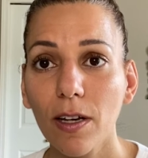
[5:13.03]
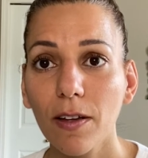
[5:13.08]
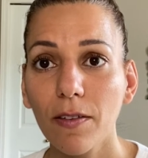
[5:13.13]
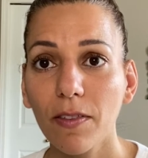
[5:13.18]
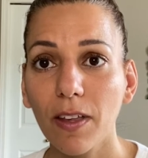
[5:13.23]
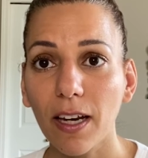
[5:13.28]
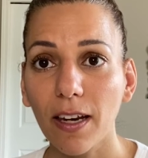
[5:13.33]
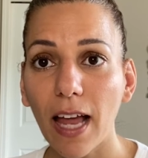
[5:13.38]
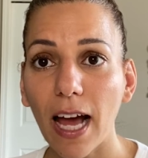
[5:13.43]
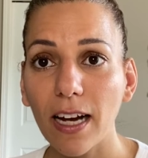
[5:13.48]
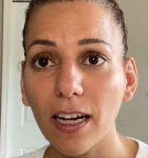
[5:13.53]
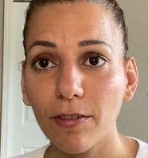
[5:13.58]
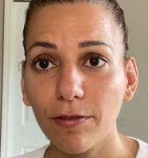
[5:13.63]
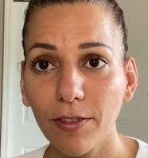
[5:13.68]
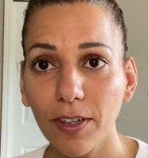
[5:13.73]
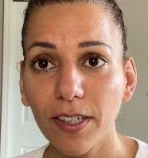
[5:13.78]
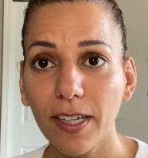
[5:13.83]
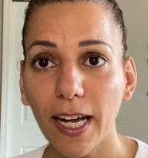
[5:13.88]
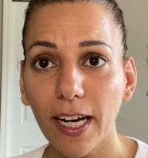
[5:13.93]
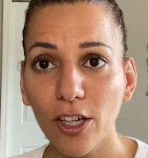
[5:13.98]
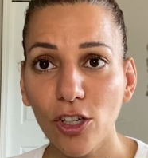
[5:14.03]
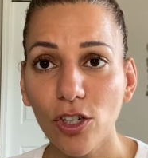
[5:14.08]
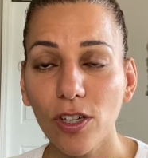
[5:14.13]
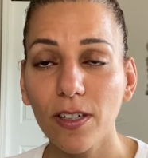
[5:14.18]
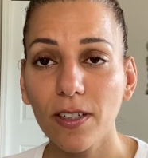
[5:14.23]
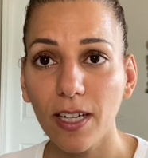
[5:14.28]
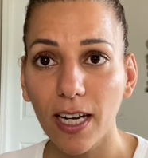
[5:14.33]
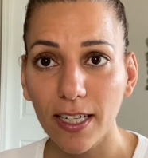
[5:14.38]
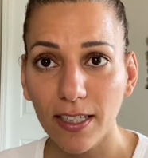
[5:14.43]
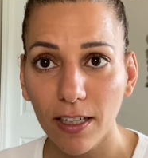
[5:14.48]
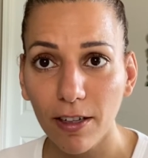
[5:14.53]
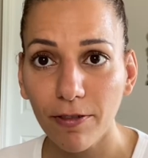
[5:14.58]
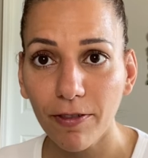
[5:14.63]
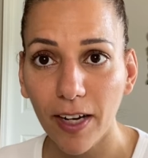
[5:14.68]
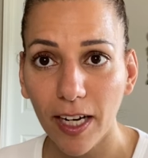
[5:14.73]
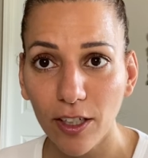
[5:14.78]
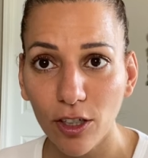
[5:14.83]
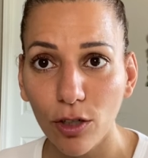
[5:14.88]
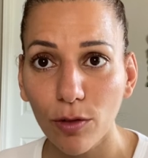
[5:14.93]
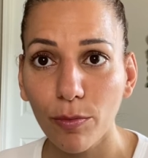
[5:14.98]
the lack of connection does
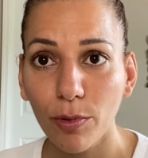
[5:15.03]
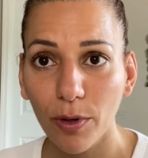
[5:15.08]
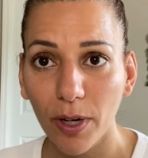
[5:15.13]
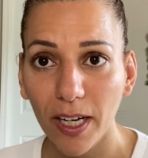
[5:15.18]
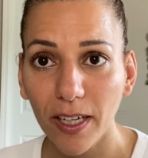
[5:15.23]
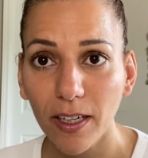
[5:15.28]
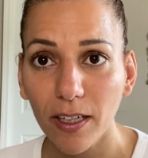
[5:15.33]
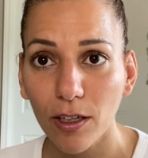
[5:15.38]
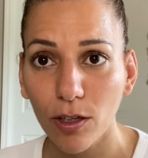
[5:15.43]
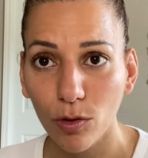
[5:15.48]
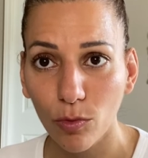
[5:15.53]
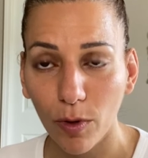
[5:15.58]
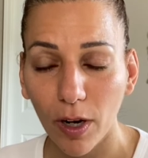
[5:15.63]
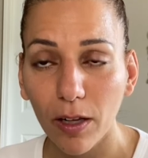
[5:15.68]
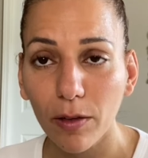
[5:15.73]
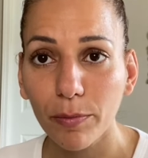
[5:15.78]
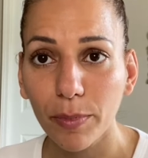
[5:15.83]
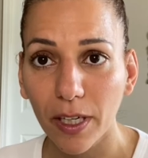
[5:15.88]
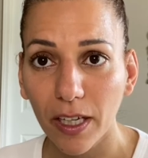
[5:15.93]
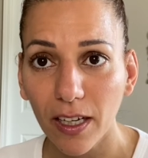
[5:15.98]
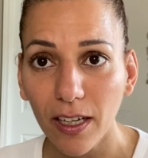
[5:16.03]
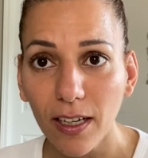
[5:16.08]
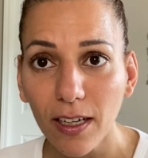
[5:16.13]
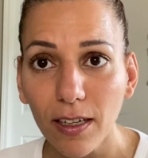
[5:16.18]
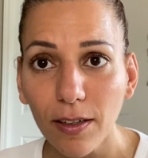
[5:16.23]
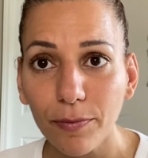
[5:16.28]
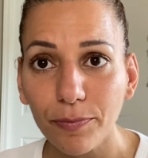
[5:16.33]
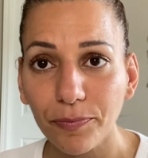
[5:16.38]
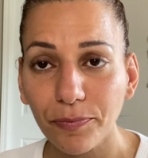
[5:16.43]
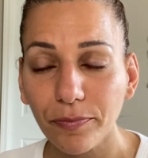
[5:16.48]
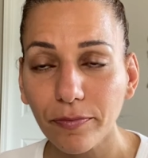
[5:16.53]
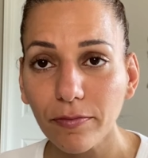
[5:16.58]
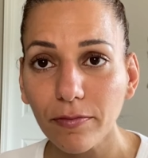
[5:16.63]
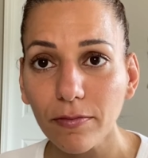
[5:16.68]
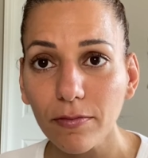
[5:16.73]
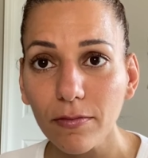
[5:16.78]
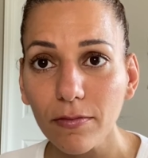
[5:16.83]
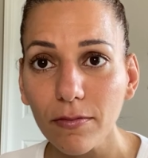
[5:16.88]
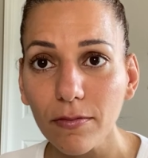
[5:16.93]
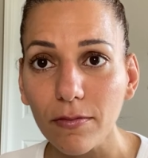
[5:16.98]
affect our brain and our well-being.
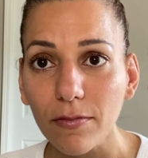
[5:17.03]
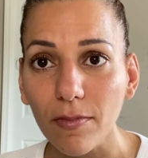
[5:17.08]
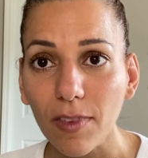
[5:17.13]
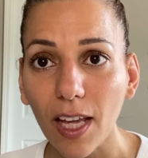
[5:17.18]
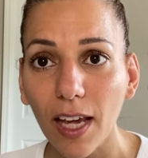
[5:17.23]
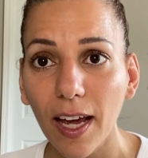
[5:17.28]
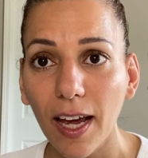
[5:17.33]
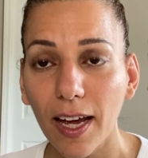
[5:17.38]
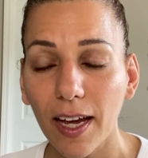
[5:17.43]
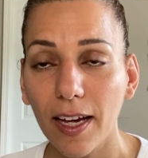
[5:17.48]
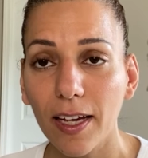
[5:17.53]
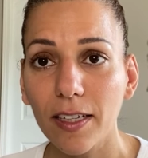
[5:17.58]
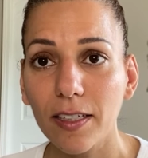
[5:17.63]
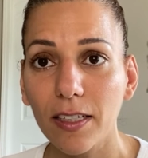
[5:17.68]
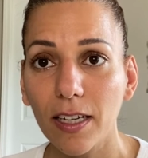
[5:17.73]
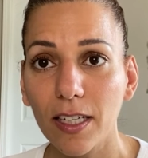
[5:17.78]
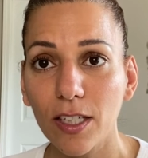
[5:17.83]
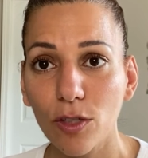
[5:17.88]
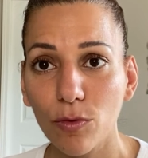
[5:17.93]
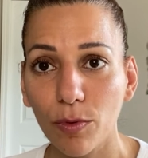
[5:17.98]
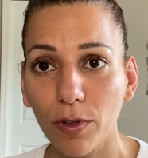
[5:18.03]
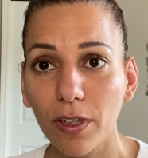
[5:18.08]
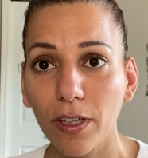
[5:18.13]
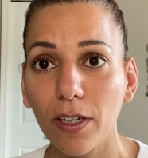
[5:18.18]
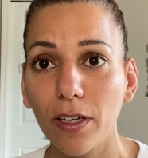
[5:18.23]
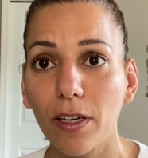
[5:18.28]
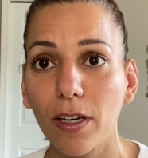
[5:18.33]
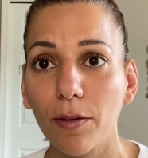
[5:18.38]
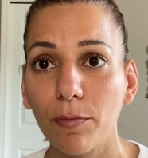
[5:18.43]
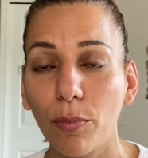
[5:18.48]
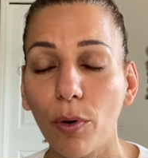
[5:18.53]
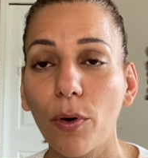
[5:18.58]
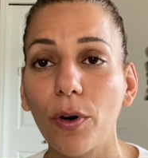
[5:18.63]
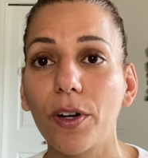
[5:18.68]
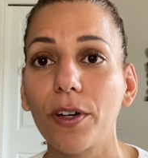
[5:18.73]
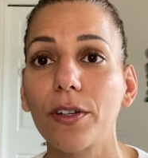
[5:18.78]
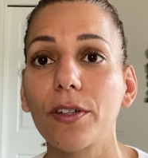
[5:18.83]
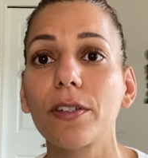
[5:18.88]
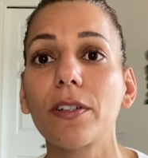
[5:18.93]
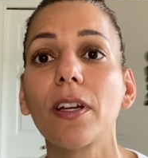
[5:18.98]
And it's really
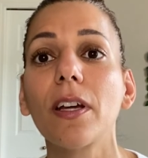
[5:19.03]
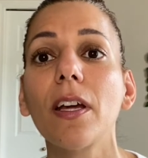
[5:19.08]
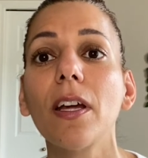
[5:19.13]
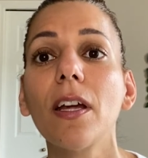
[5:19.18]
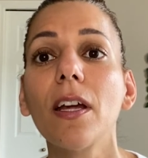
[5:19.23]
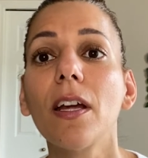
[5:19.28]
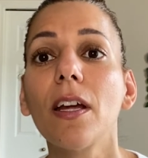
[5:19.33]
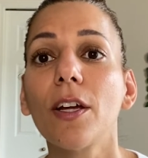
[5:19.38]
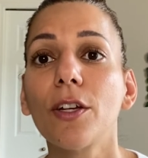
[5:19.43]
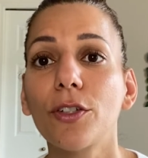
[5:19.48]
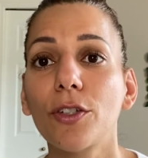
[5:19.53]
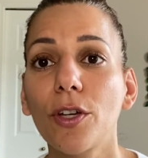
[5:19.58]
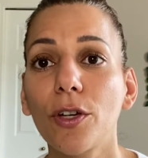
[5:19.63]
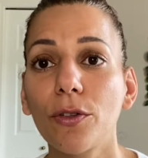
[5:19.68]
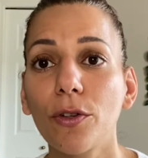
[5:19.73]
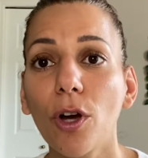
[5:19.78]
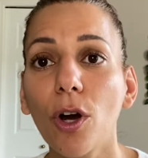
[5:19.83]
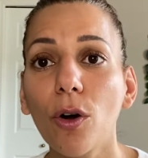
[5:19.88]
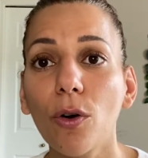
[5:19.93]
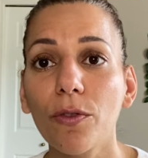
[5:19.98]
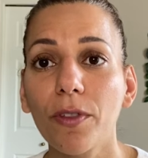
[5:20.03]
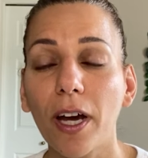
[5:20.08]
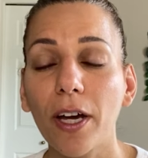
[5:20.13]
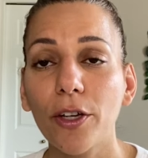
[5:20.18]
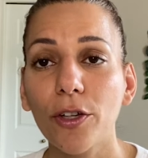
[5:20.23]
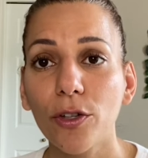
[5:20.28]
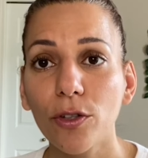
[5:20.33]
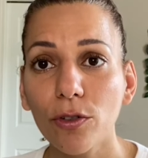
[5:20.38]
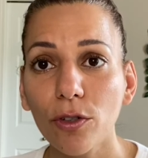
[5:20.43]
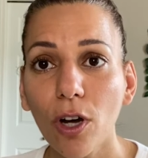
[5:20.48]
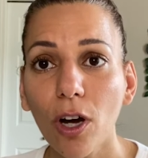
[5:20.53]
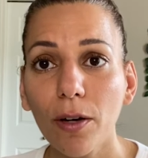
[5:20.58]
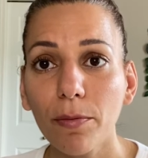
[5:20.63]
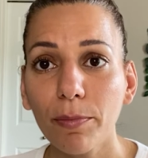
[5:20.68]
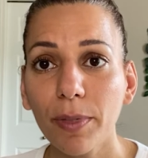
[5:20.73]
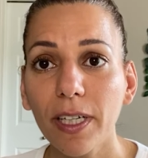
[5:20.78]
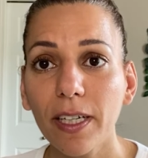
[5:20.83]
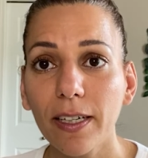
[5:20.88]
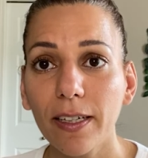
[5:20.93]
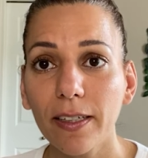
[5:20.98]
important to know that you're not
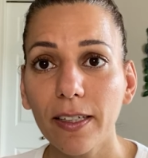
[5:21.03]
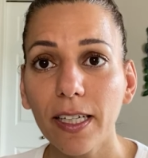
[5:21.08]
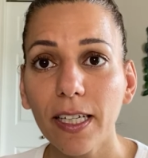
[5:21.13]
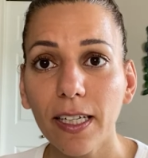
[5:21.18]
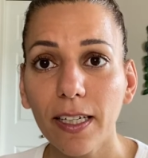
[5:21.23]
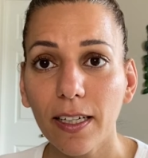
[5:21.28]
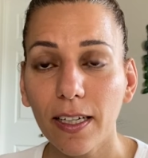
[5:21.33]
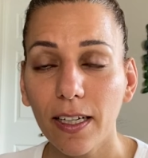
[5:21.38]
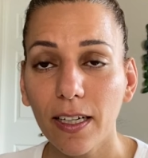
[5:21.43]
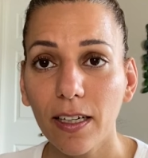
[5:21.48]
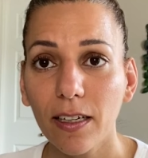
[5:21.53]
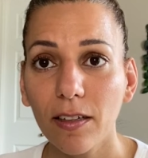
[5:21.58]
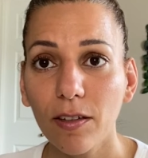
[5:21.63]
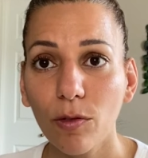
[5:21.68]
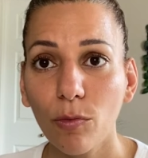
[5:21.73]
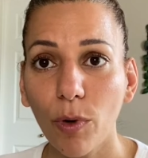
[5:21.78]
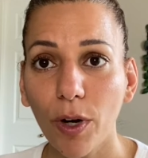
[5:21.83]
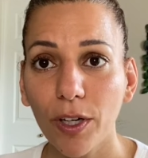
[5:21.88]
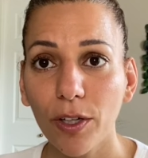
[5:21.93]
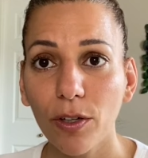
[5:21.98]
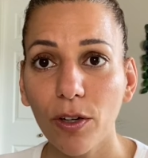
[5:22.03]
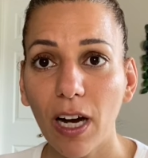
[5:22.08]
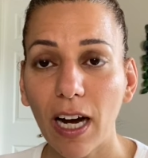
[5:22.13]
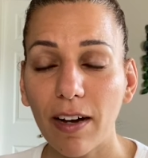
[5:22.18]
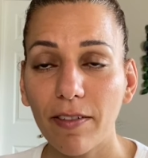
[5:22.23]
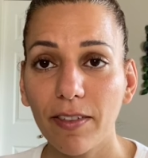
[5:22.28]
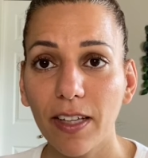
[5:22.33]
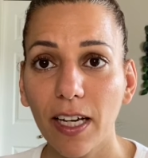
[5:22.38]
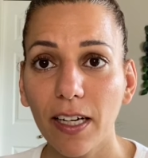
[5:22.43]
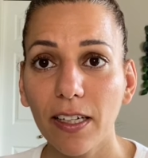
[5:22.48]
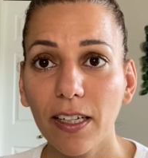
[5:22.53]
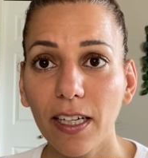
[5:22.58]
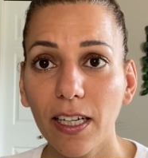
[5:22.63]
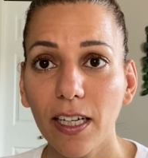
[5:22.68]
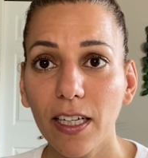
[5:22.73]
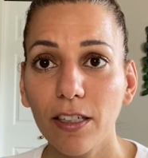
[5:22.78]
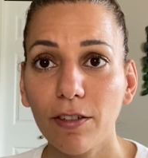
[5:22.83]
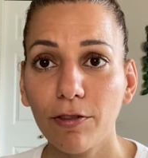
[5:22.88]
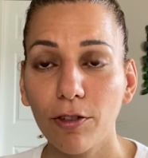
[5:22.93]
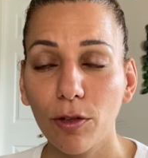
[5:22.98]
being needy when you have that
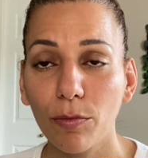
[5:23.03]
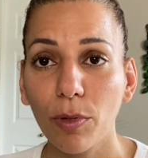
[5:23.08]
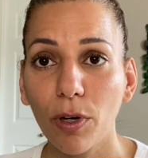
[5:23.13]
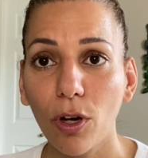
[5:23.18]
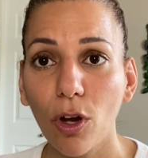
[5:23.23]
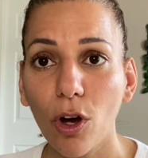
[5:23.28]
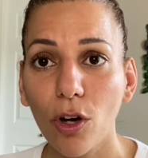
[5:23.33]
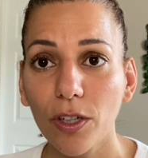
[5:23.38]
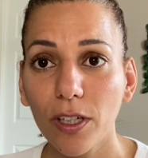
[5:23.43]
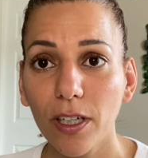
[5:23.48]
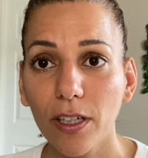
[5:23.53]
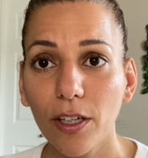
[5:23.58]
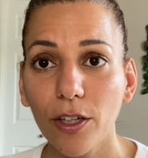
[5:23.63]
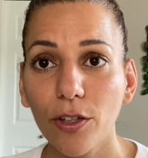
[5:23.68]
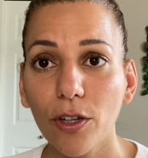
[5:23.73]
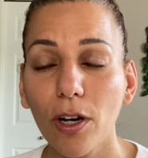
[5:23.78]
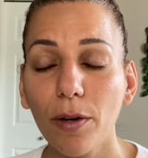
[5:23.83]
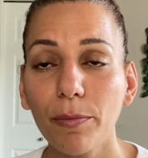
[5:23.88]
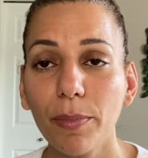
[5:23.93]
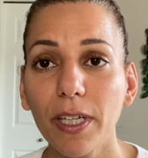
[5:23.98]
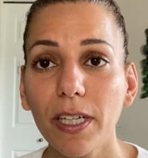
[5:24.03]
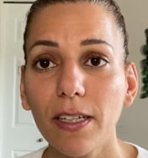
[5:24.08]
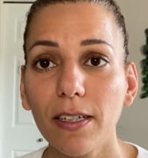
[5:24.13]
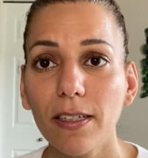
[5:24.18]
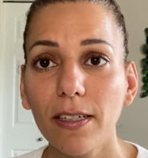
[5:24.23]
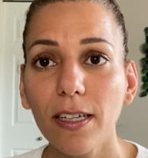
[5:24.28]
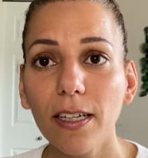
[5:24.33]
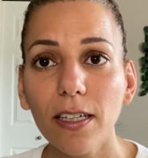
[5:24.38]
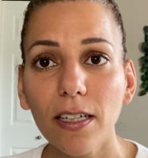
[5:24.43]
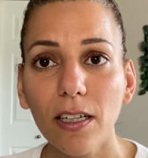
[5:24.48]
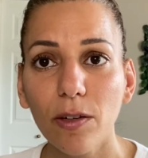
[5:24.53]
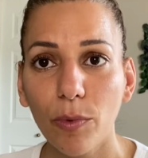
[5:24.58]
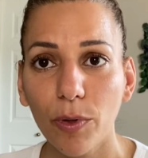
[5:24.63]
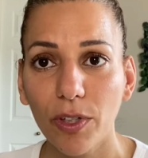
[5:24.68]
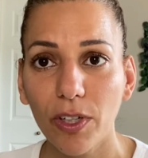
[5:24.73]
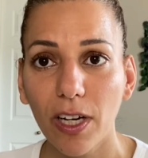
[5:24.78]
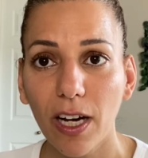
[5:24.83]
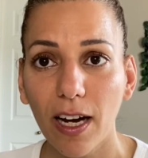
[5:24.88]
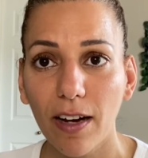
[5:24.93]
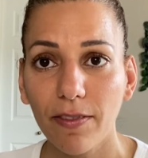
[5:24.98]
need for belonging. You're not being needy when
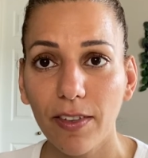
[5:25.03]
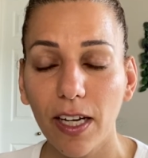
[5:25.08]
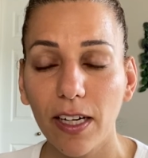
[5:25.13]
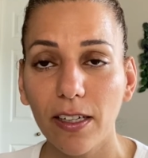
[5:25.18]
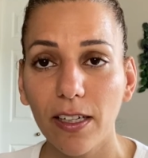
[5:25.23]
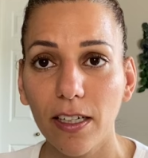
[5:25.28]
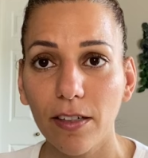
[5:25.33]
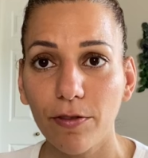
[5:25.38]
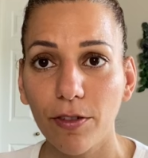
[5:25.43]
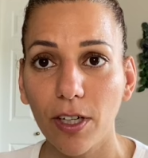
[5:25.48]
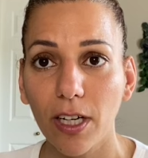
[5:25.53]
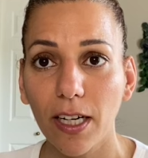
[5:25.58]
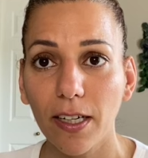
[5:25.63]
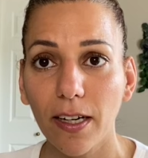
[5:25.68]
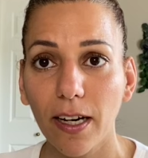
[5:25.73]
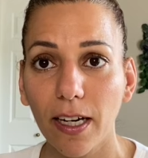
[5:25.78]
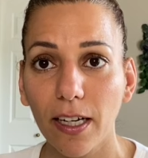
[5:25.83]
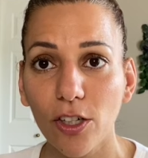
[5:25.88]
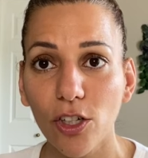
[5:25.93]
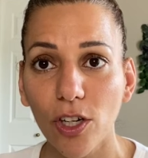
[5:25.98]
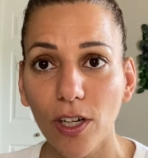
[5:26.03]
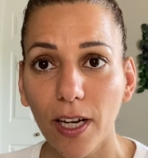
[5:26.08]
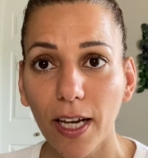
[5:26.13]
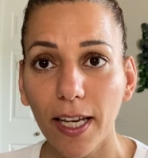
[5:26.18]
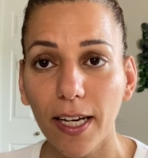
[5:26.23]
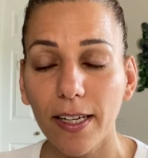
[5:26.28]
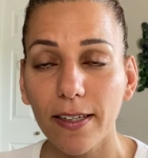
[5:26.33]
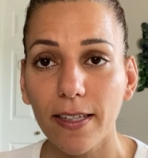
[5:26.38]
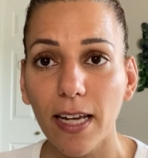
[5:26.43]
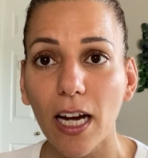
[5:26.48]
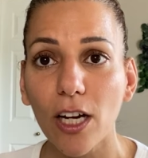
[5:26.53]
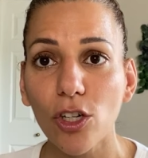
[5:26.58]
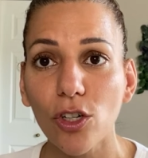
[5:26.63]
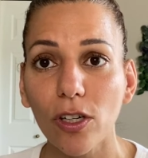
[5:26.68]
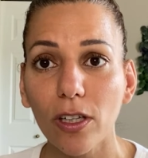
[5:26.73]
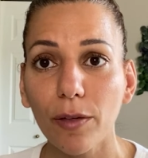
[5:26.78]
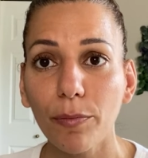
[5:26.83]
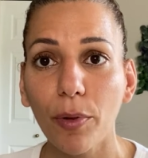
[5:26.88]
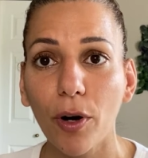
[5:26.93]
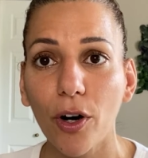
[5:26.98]
you have that need for connection. It is
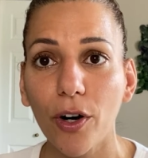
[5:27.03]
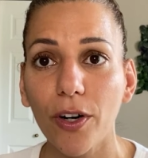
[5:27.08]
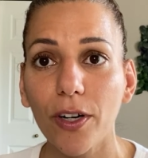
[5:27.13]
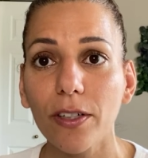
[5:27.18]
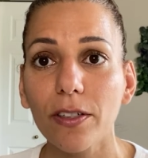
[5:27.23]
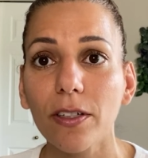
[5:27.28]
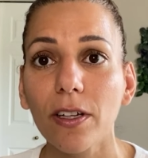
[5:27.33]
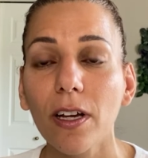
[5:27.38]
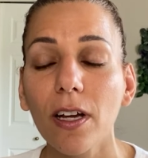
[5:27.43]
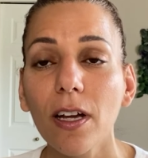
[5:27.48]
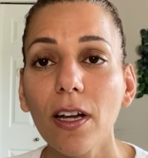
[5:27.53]
actually part